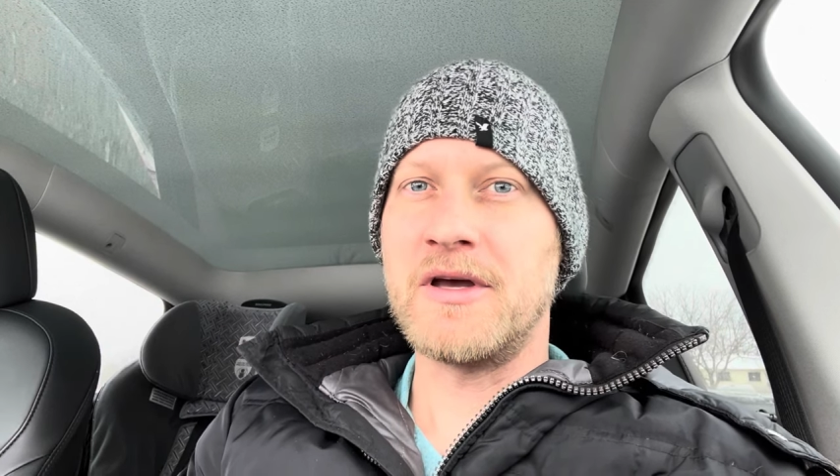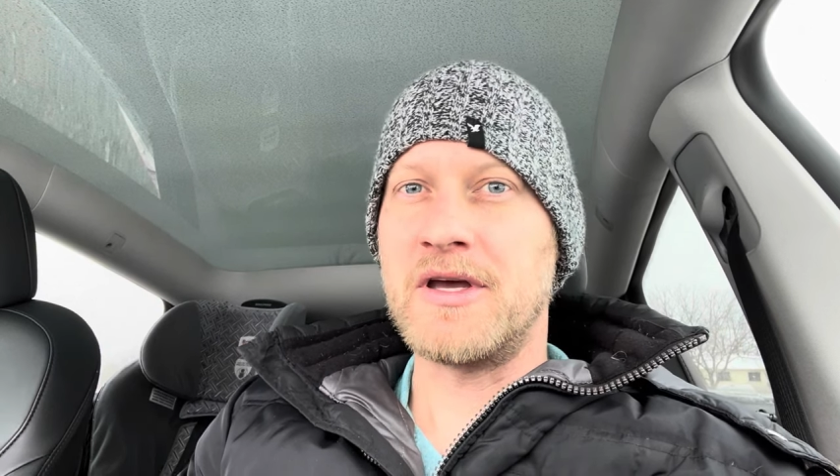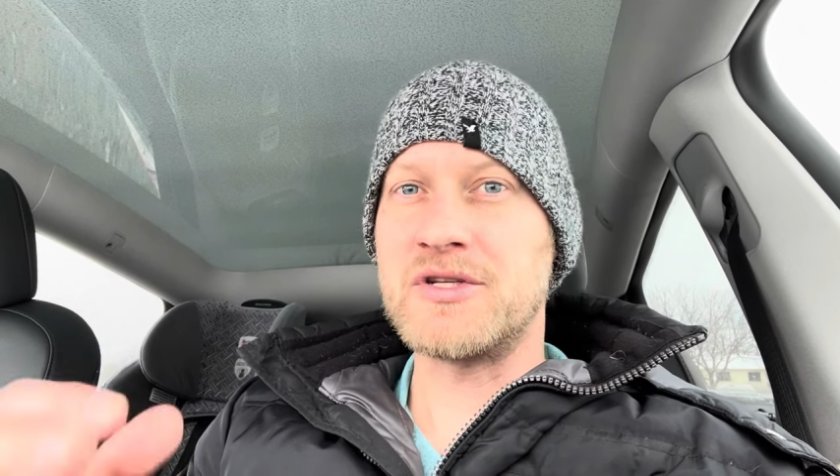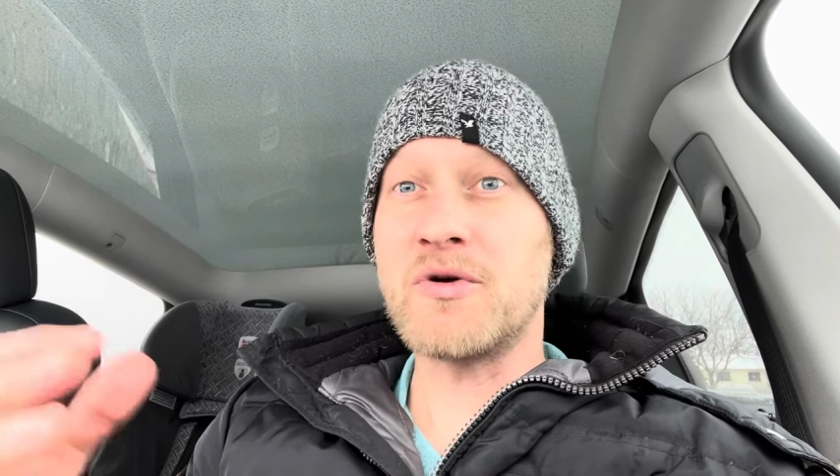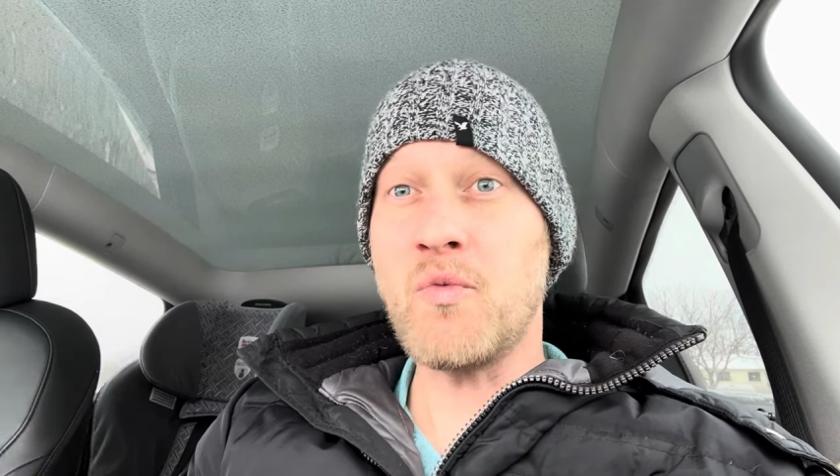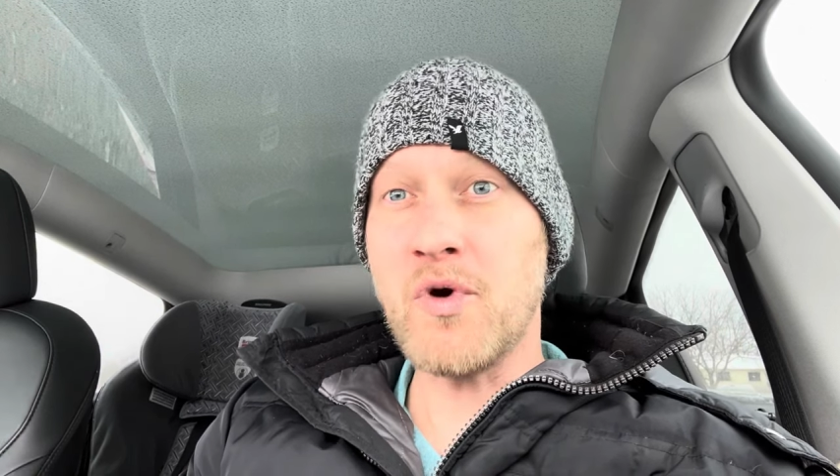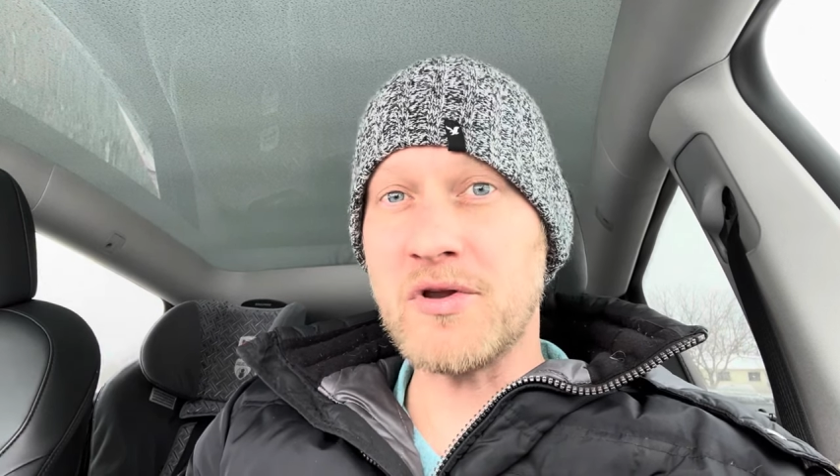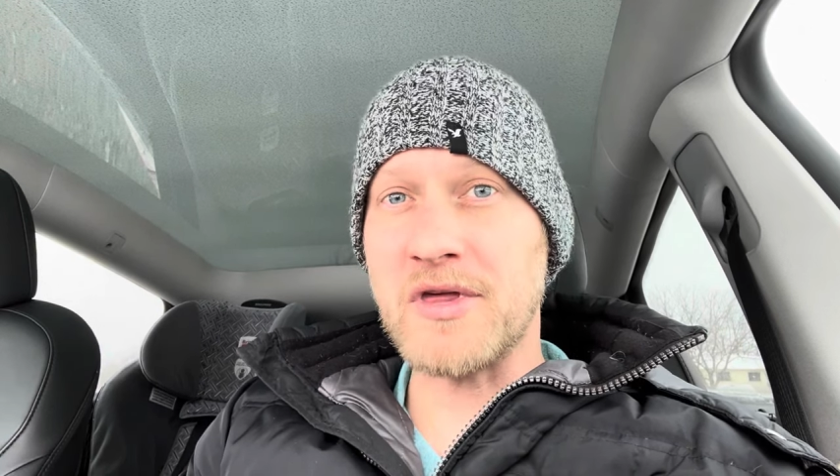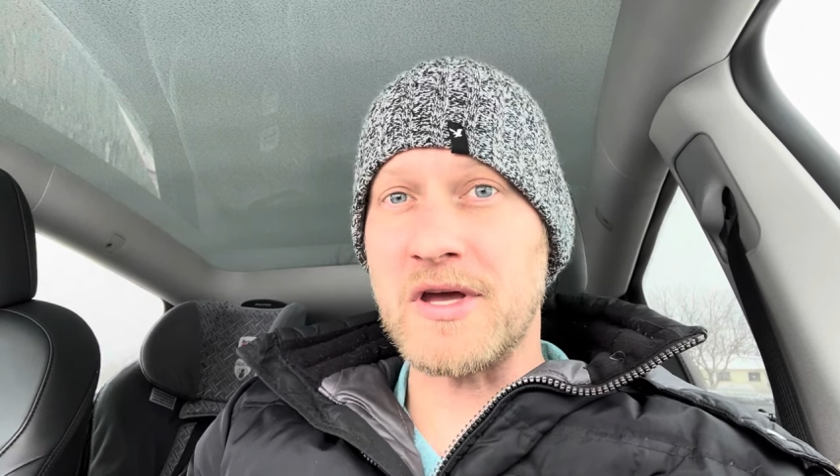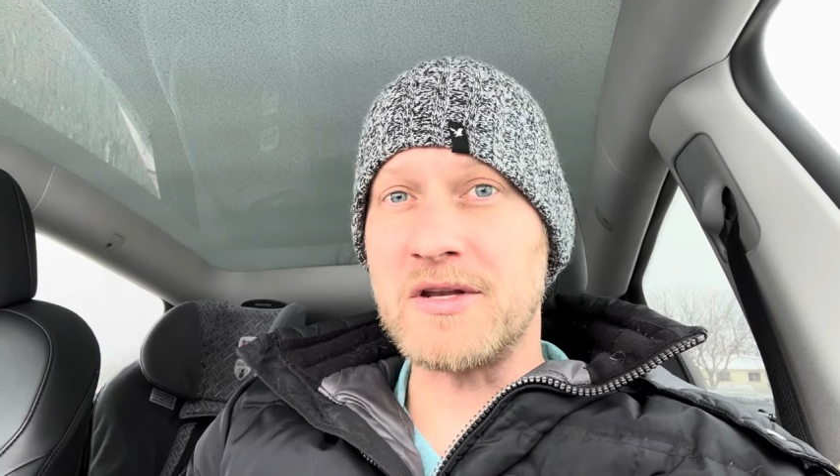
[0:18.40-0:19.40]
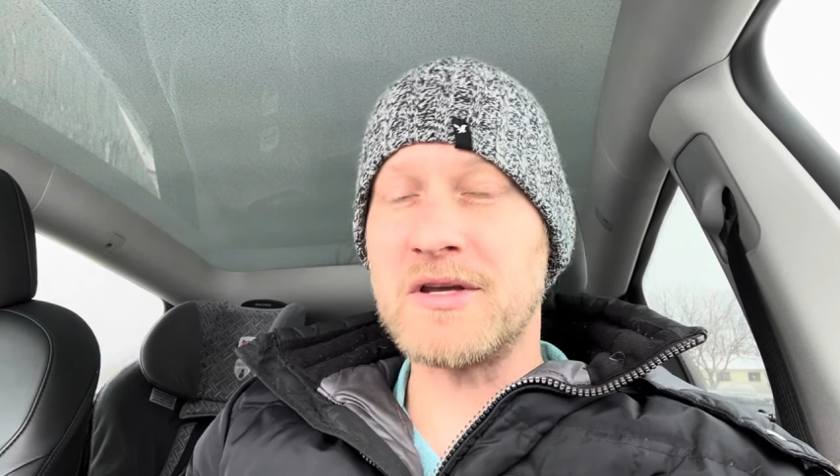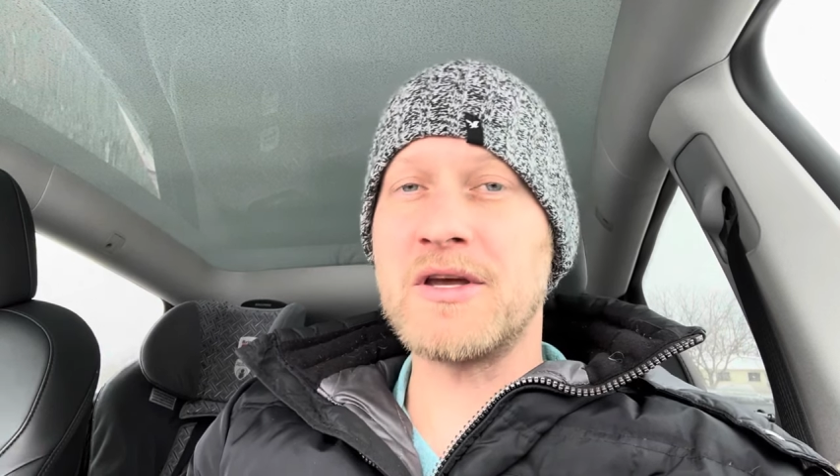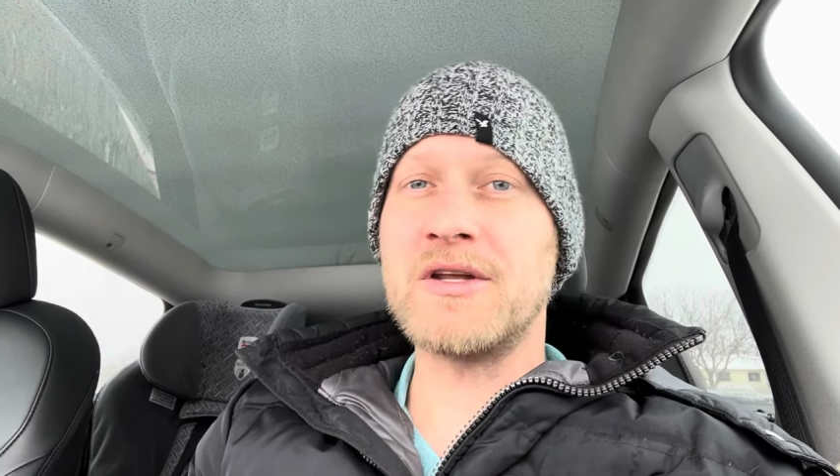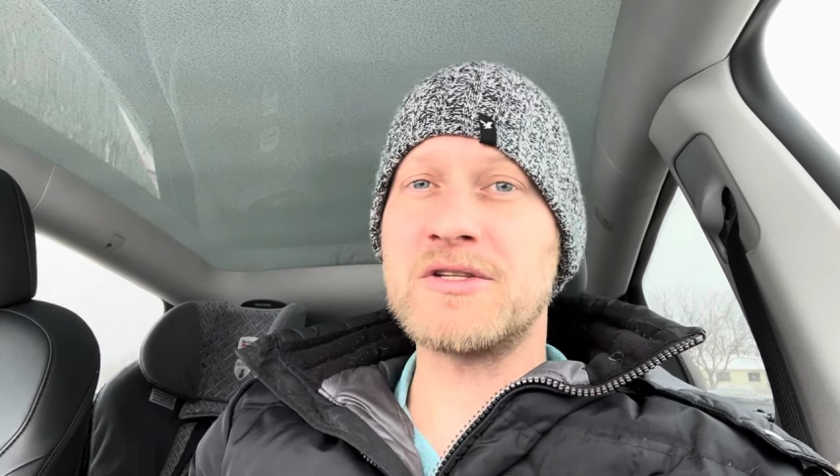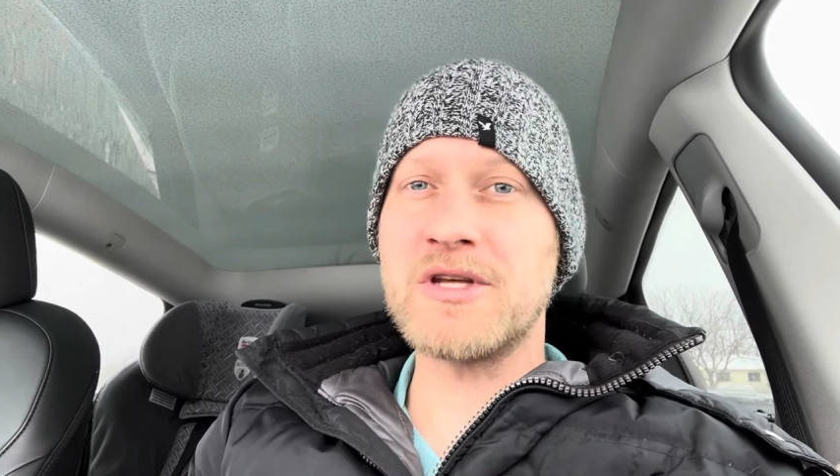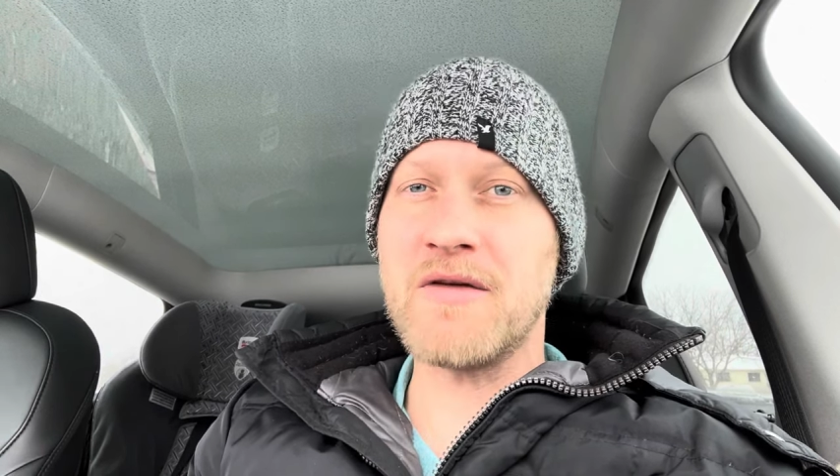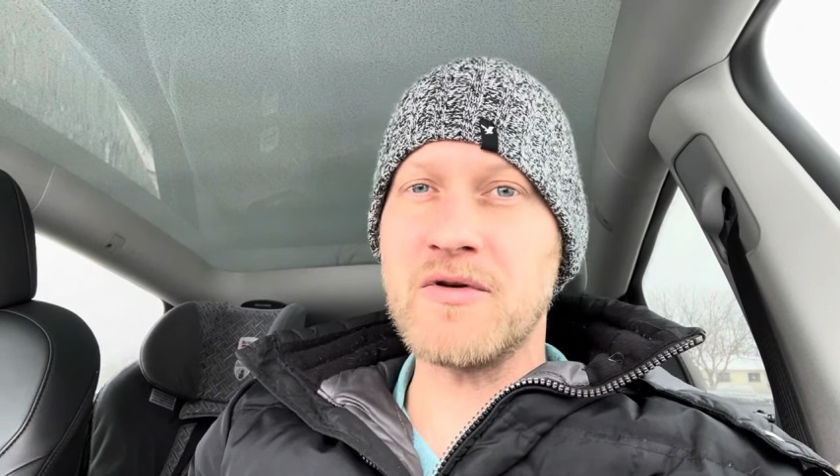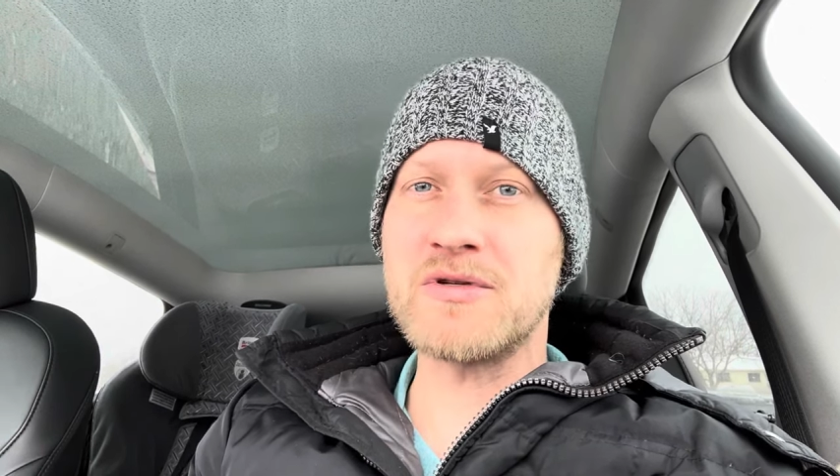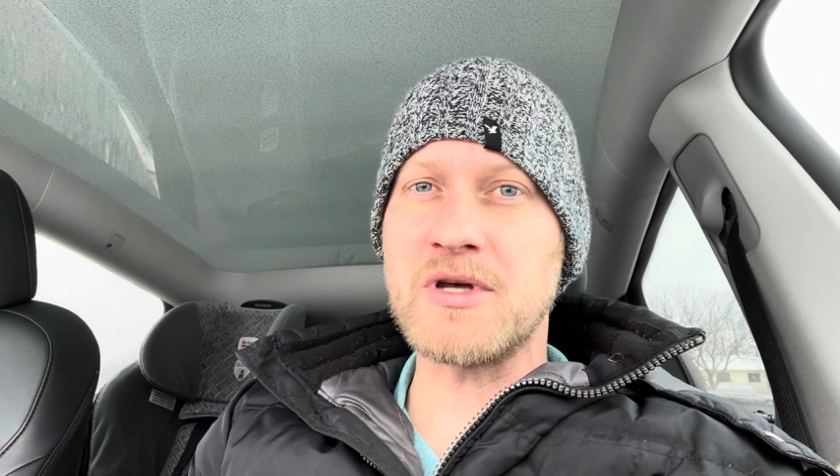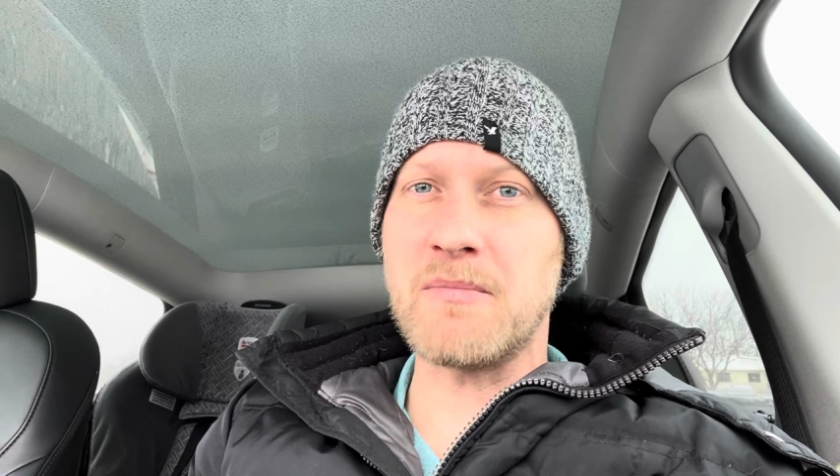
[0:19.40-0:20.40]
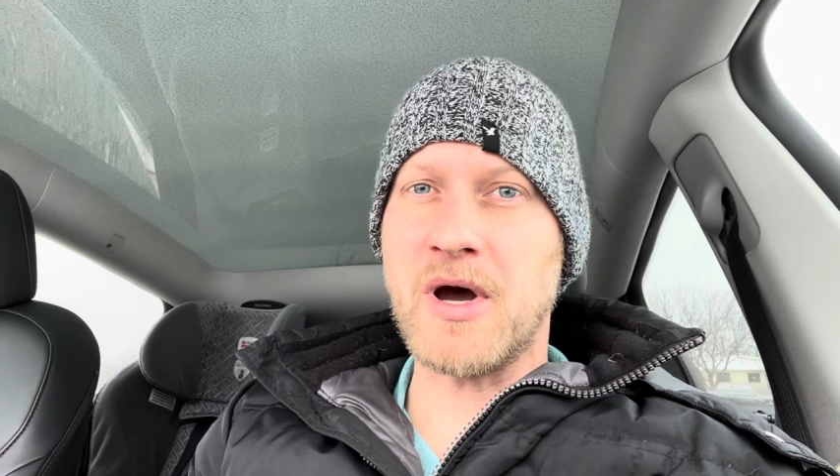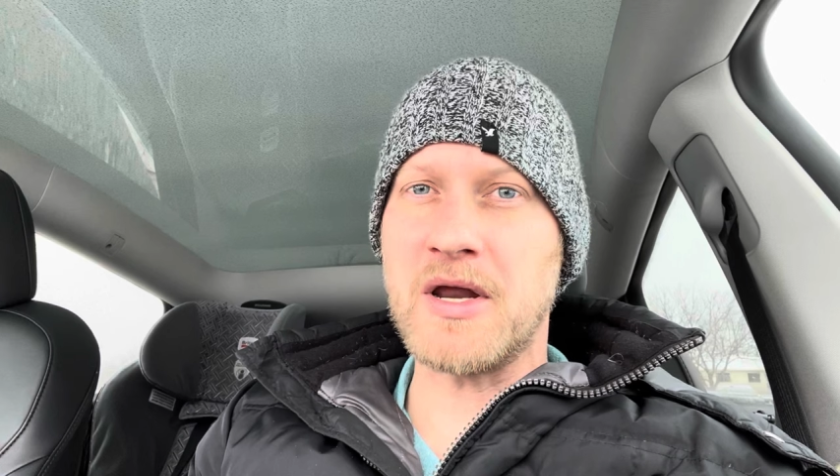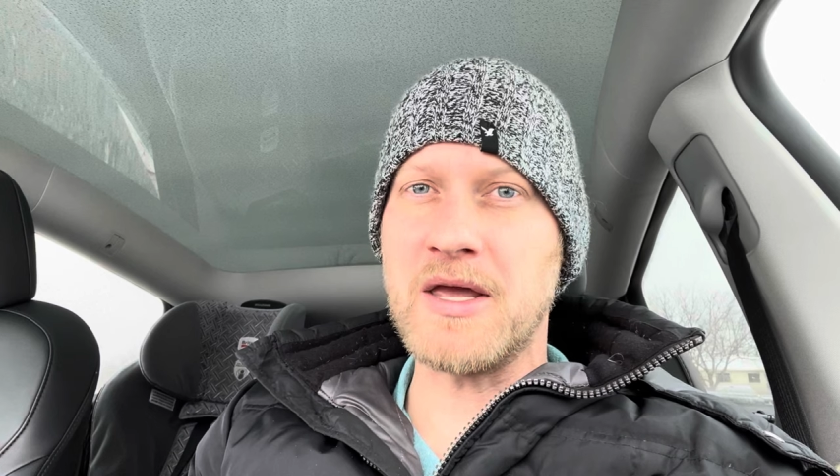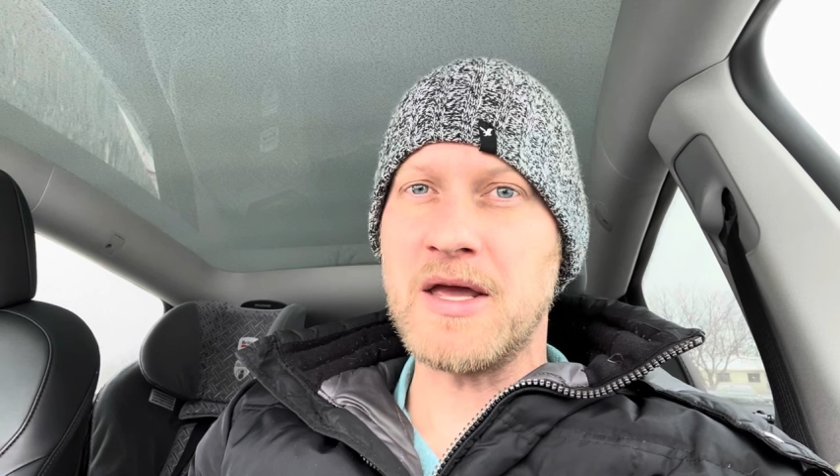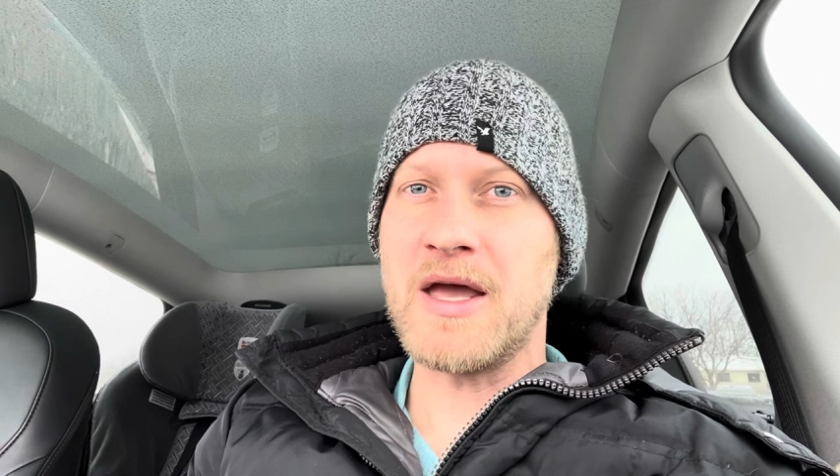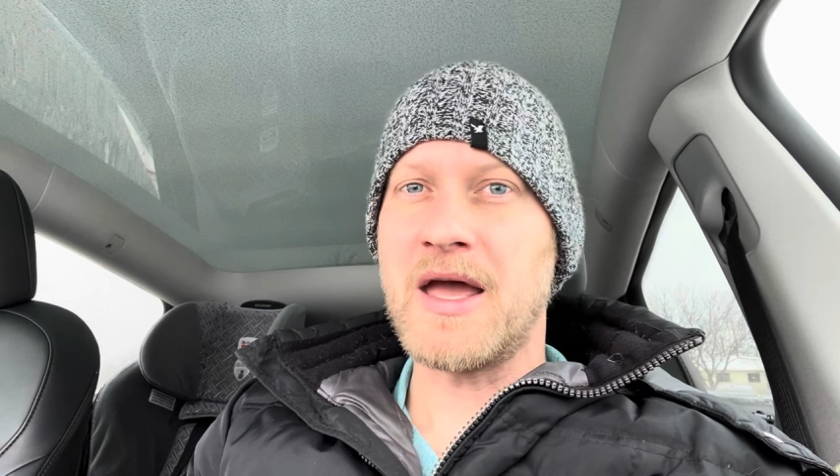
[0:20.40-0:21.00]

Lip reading: Is it worth it? Can it save you some money?